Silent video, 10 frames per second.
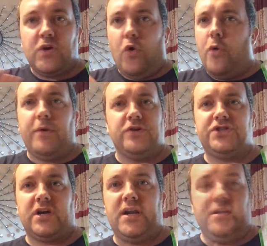Almost
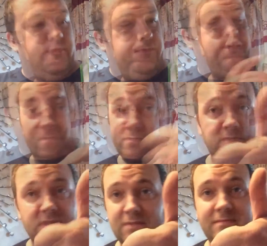silent.
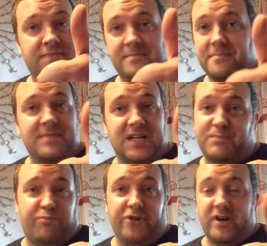That's
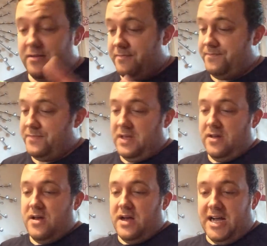brilliant.
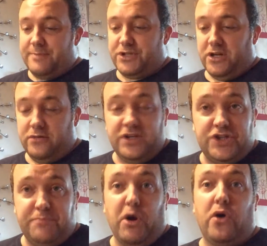Absolutely
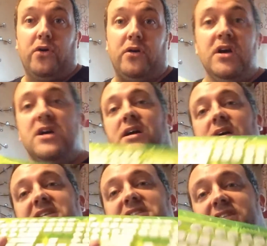spot on.
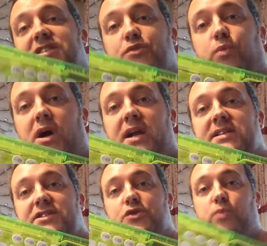Guys, this is
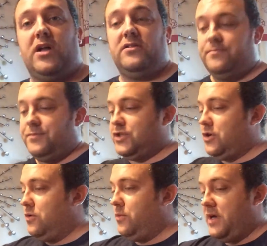wireless as well.
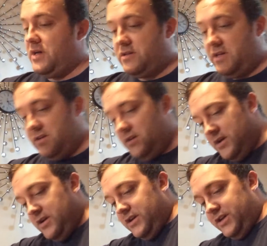So
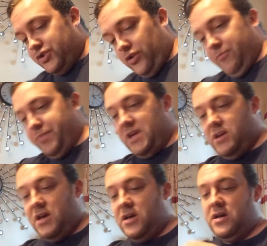there's got to be
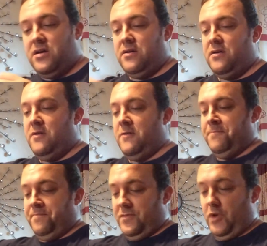
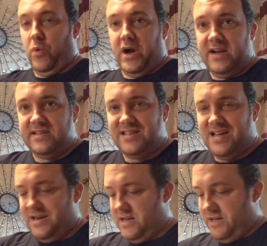the wireless thing
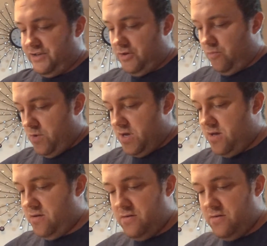in here somewhere.